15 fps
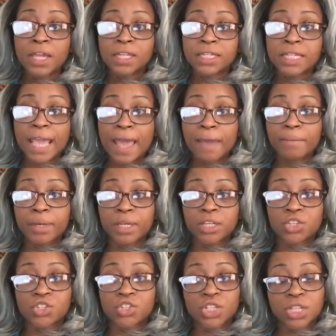
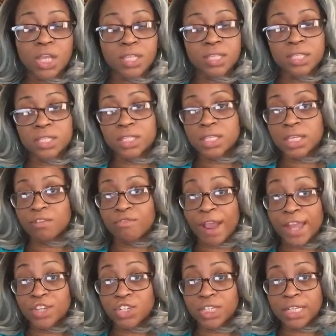Tammy, she doesn't see
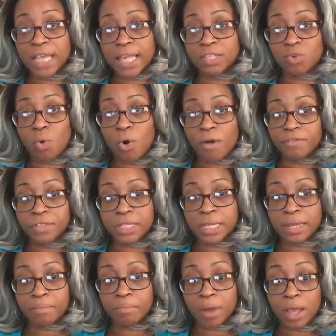Reggie as
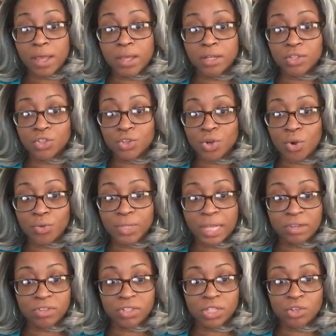often, but, you know,
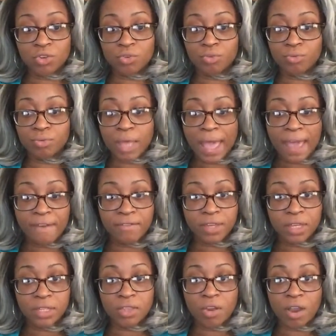they're still
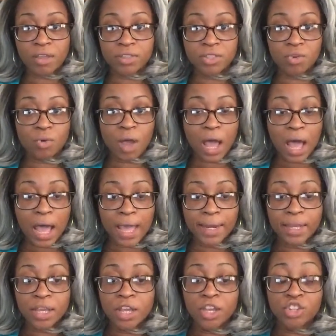heavy. They're still
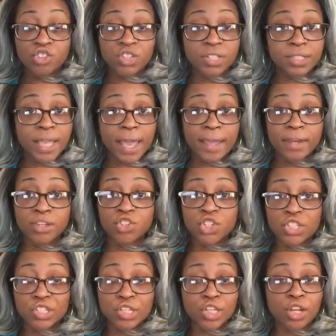hot.
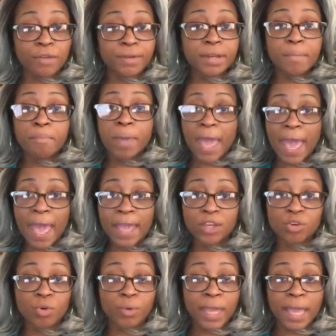She's securing the bag,
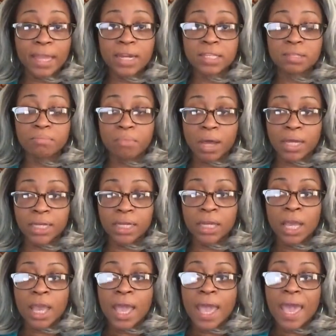you know, getting this money.